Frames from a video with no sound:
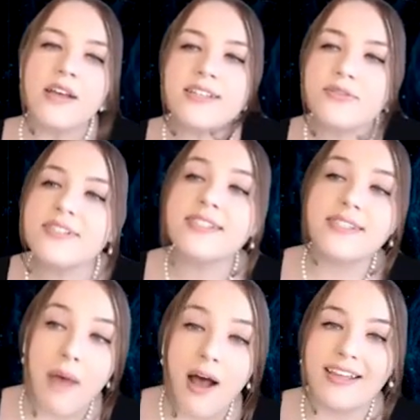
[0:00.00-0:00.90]
This was a
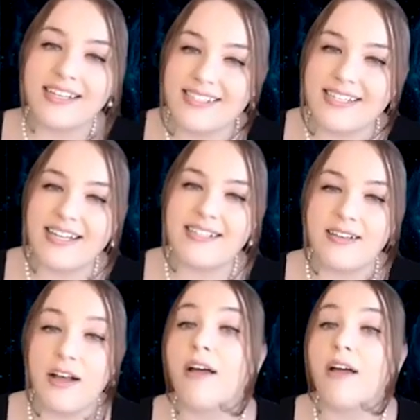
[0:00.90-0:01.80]
small
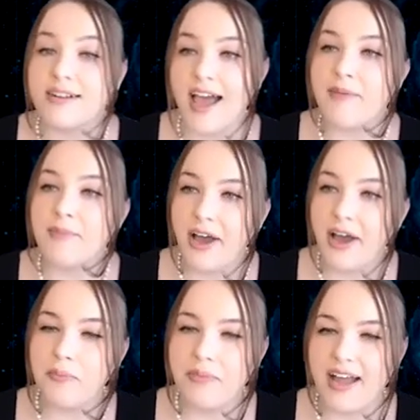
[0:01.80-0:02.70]
incident a long time ago,